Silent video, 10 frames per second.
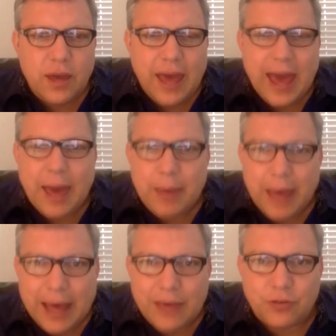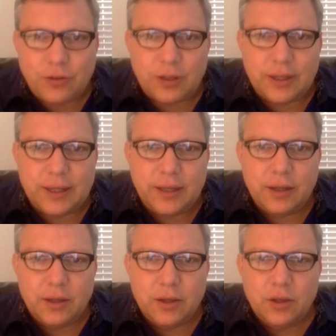haphazardly
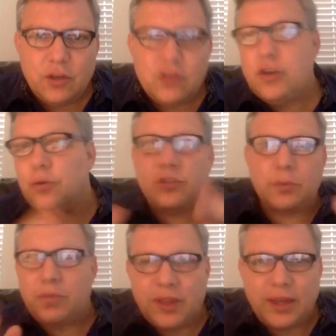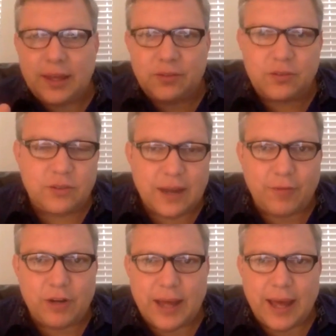do some things
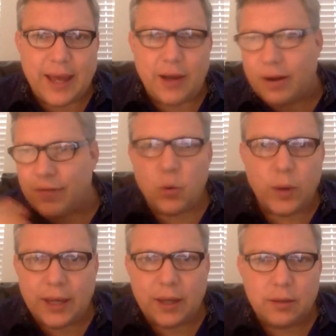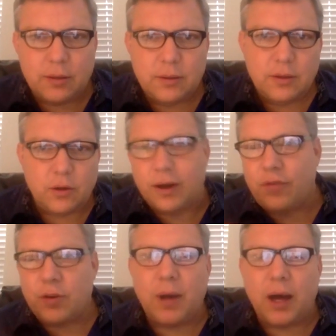every day or every week or
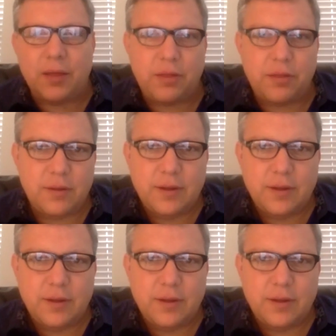every month